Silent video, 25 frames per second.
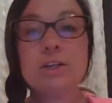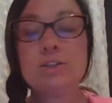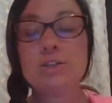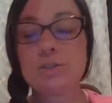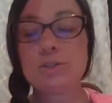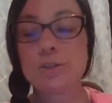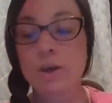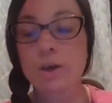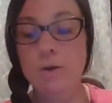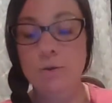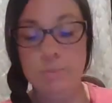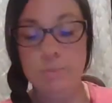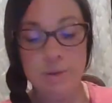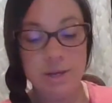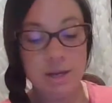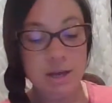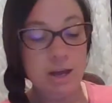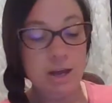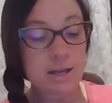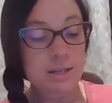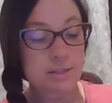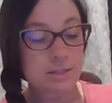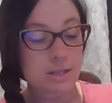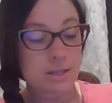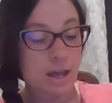So
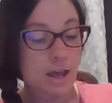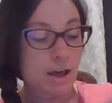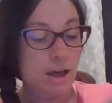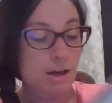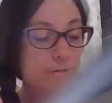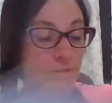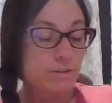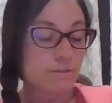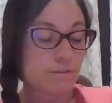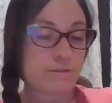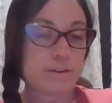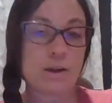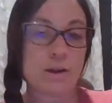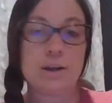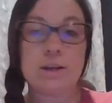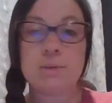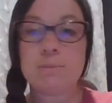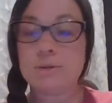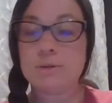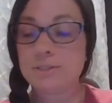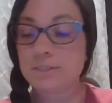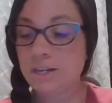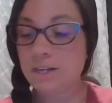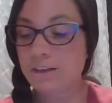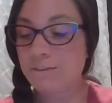because of the
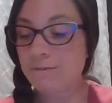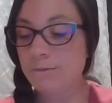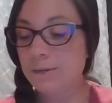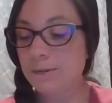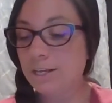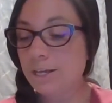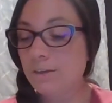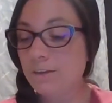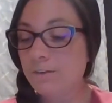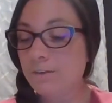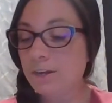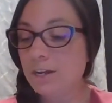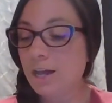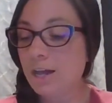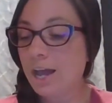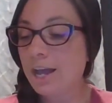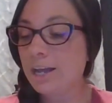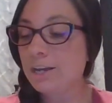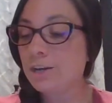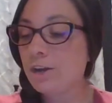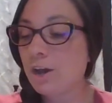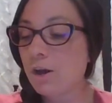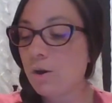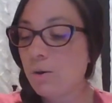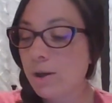variables that I've been given, I
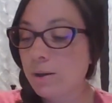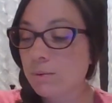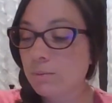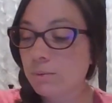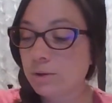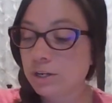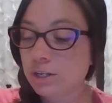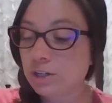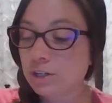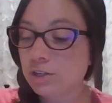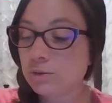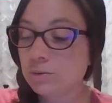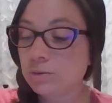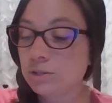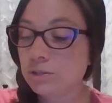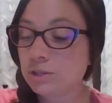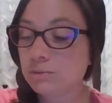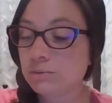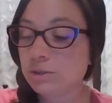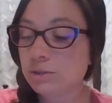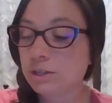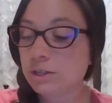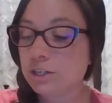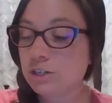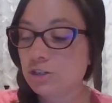know I want to use the
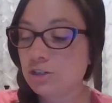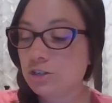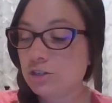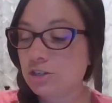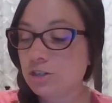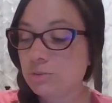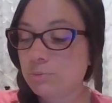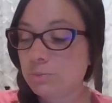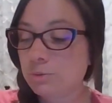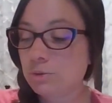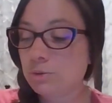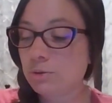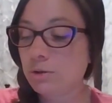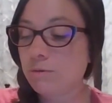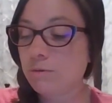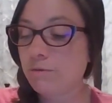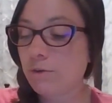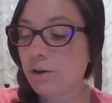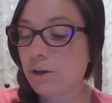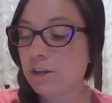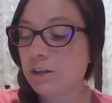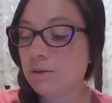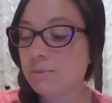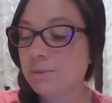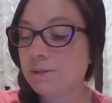relationship between
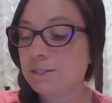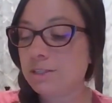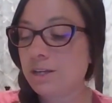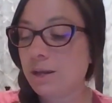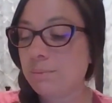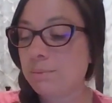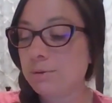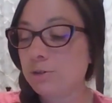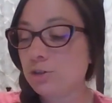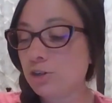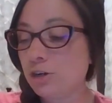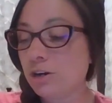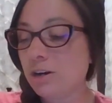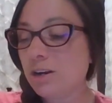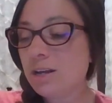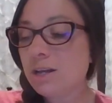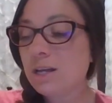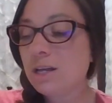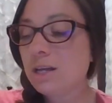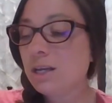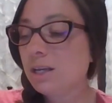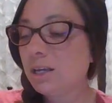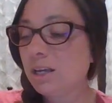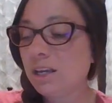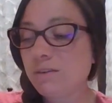volume and temperature.
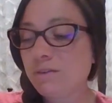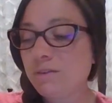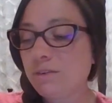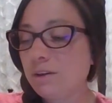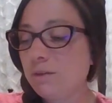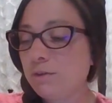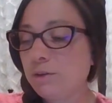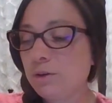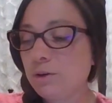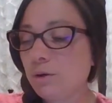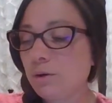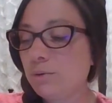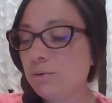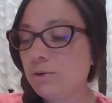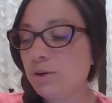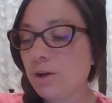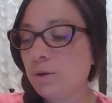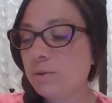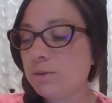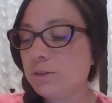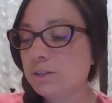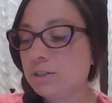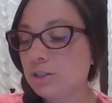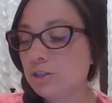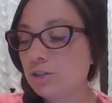Even if you don't
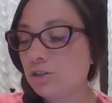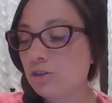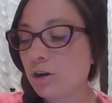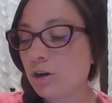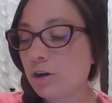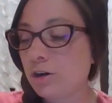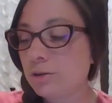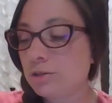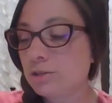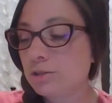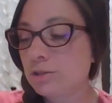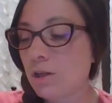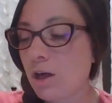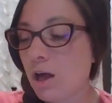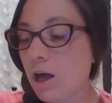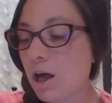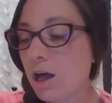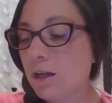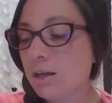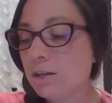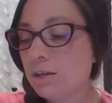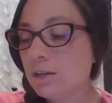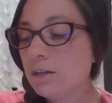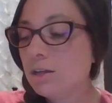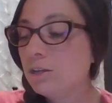know this is Charles' law,
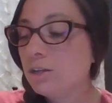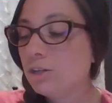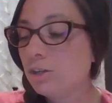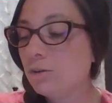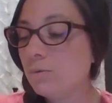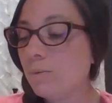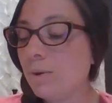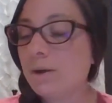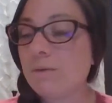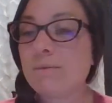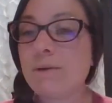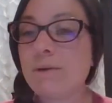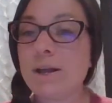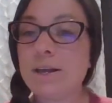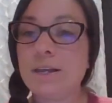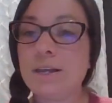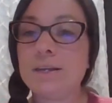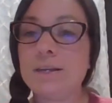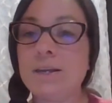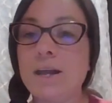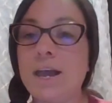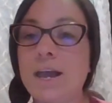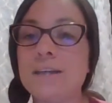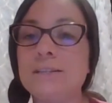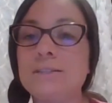you want to
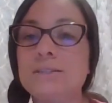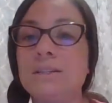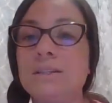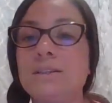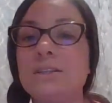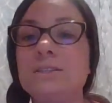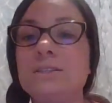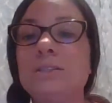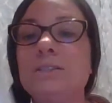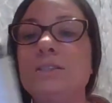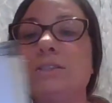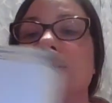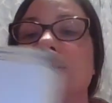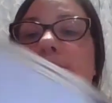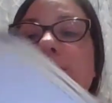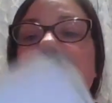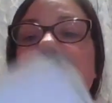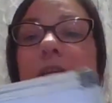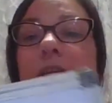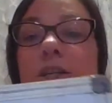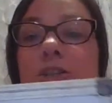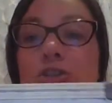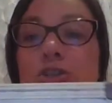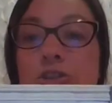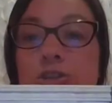recognize that this is the
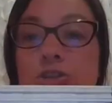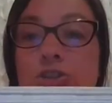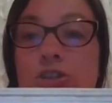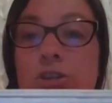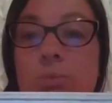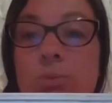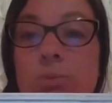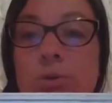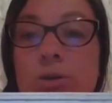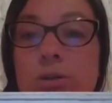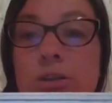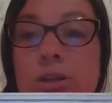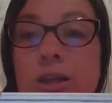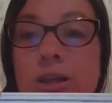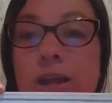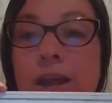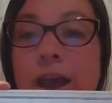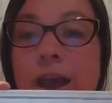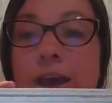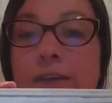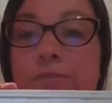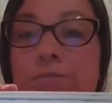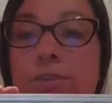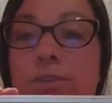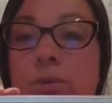relationship we're looking at.